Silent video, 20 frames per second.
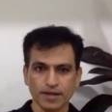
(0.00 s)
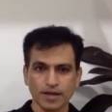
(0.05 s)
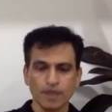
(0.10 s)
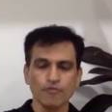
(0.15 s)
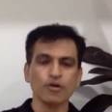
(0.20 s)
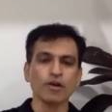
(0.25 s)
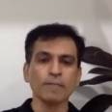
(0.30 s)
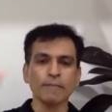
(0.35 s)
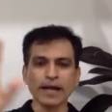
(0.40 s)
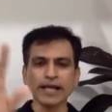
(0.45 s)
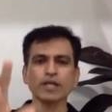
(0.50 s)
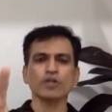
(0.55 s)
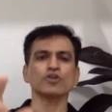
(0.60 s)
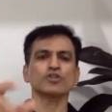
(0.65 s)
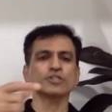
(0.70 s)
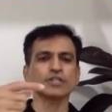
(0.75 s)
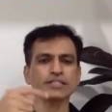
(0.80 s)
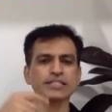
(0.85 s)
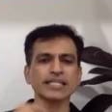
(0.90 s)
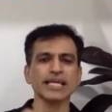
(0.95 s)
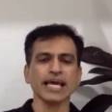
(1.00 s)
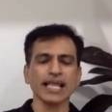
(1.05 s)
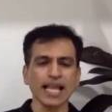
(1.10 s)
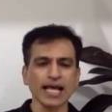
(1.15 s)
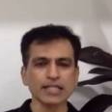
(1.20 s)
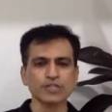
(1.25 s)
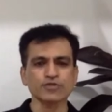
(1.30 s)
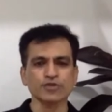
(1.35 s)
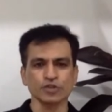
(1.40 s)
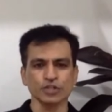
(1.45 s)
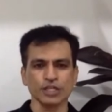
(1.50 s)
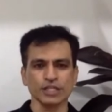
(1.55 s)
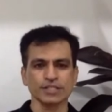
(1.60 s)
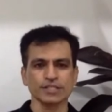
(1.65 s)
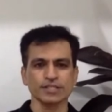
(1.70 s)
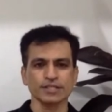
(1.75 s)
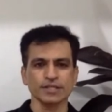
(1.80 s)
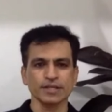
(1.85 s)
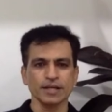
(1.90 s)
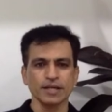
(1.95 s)
For a microsurgery, I'll ask for
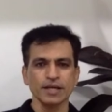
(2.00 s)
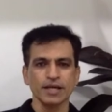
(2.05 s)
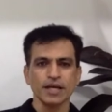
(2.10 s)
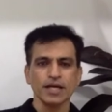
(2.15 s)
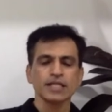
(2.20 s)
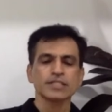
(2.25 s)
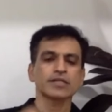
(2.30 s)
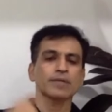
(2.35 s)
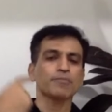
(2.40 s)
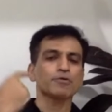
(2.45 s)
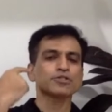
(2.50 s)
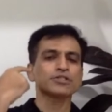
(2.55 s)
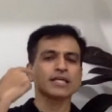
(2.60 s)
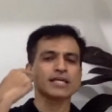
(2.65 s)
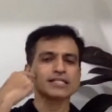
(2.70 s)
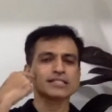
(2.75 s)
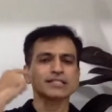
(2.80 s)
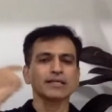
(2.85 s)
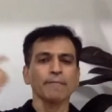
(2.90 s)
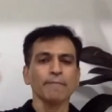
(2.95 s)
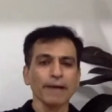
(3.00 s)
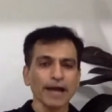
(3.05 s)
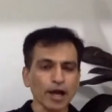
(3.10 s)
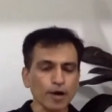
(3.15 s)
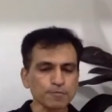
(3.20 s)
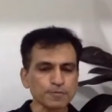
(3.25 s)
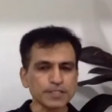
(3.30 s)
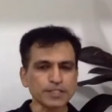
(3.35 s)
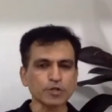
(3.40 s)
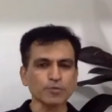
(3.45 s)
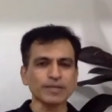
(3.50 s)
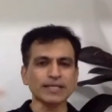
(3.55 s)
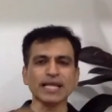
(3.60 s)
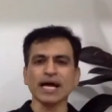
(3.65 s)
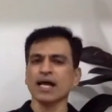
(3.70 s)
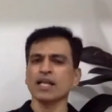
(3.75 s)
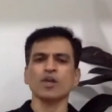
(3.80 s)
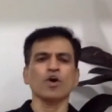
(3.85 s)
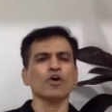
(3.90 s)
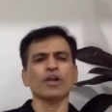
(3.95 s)
this. Suppose there's a biopsy to be
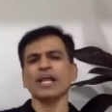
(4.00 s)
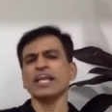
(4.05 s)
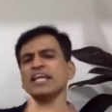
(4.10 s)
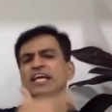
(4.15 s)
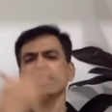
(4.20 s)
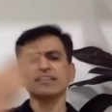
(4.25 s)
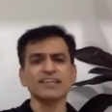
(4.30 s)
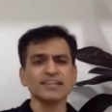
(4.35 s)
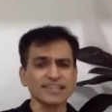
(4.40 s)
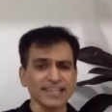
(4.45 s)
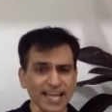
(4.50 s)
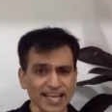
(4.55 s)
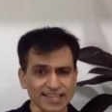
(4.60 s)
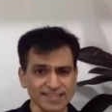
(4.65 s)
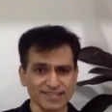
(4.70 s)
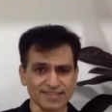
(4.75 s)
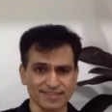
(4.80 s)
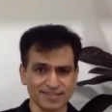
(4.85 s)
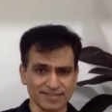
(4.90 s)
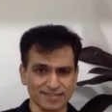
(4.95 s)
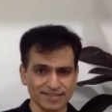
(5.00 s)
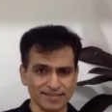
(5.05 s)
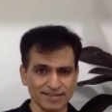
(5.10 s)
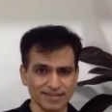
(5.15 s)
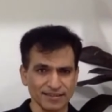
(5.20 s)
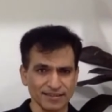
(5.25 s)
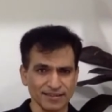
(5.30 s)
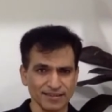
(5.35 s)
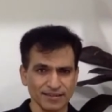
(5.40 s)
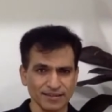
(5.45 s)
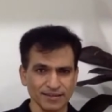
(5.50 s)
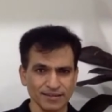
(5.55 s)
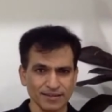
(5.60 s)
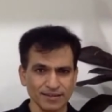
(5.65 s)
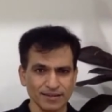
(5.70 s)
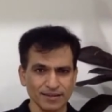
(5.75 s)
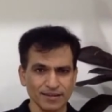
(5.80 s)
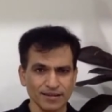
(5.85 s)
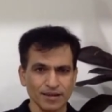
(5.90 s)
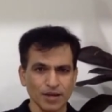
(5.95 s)
done or any other tests.
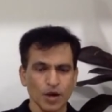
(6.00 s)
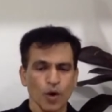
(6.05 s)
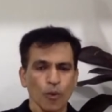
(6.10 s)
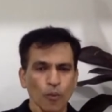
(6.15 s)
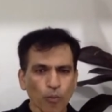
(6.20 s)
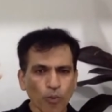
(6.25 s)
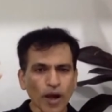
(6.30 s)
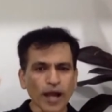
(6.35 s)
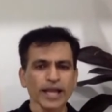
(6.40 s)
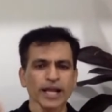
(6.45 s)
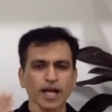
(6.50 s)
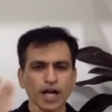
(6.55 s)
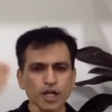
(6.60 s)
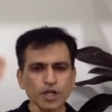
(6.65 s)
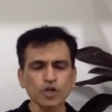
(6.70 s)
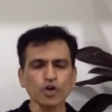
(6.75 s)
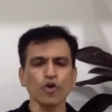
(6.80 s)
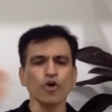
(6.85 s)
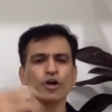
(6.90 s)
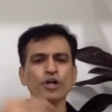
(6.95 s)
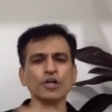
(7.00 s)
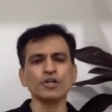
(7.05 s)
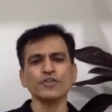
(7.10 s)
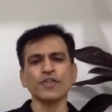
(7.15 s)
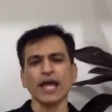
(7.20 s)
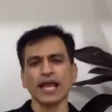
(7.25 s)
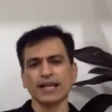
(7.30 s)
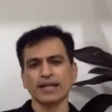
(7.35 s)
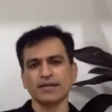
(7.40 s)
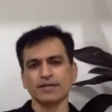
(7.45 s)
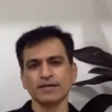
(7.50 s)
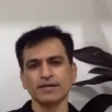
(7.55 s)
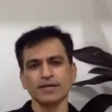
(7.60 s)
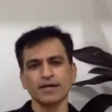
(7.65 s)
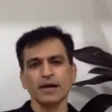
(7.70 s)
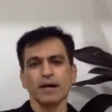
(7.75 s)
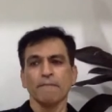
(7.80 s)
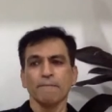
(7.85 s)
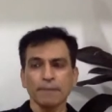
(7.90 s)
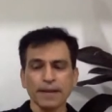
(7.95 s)
Why can't you go into that?
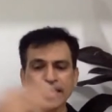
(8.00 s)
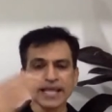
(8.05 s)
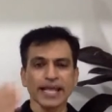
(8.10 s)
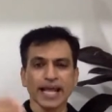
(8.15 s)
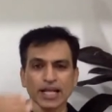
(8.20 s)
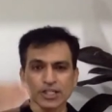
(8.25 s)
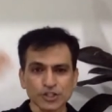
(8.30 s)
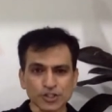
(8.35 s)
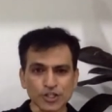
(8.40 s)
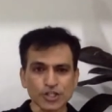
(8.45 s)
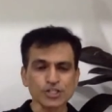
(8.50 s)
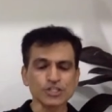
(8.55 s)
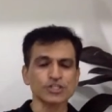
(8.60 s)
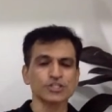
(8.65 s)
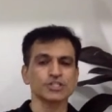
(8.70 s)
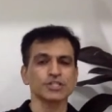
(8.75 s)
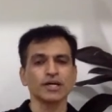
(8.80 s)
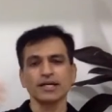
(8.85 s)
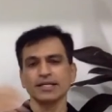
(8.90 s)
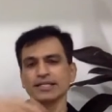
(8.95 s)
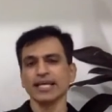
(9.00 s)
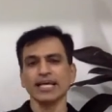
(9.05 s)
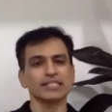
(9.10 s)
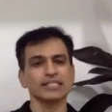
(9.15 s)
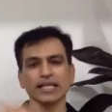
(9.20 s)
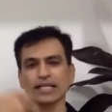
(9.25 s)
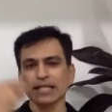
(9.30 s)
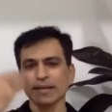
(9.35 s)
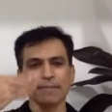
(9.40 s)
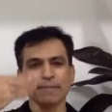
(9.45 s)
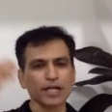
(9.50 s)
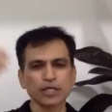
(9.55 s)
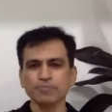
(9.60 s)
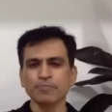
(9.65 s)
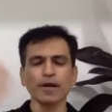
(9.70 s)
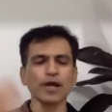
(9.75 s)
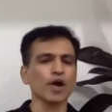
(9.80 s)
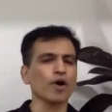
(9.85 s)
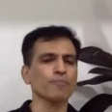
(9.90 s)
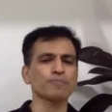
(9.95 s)
Precancerous test like a brush
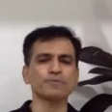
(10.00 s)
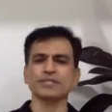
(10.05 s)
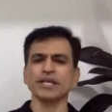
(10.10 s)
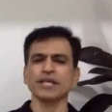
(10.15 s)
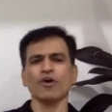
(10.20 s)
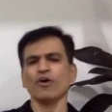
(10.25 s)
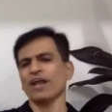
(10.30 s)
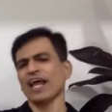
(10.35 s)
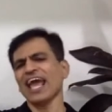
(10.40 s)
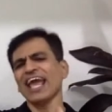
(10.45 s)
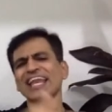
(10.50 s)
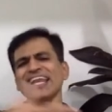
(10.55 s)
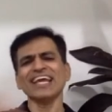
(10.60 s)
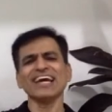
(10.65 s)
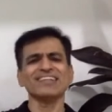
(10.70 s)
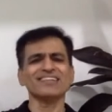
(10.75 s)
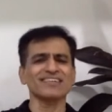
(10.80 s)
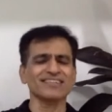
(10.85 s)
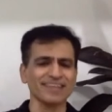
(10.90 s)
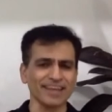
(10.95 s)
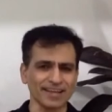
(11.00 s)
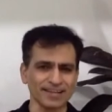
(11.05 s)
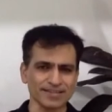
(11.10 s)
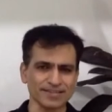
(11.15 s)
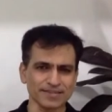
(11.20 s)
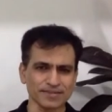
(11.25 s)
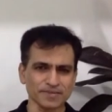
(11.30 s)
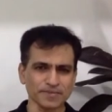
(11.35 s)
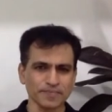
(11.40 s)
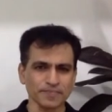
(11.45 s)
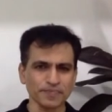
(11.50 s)
biopsy or any other things.